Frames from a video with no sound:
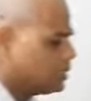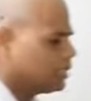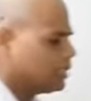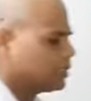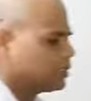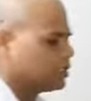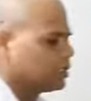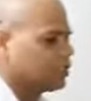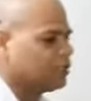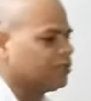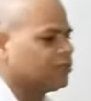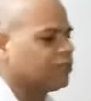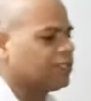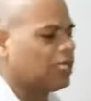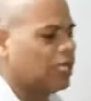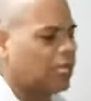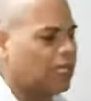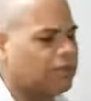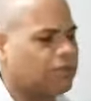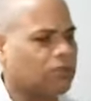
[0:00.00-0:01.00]
yesterday we
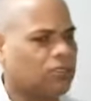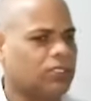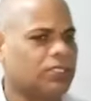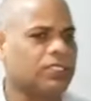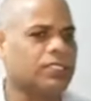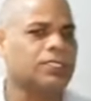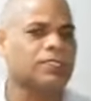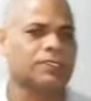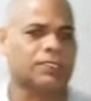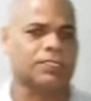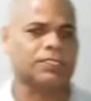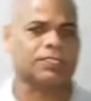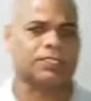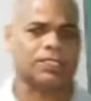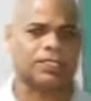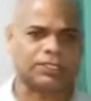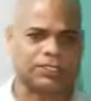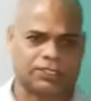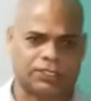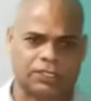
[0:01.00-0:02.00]
have already
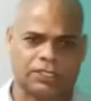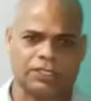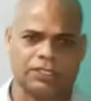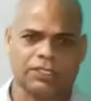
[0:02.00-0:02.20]
discussed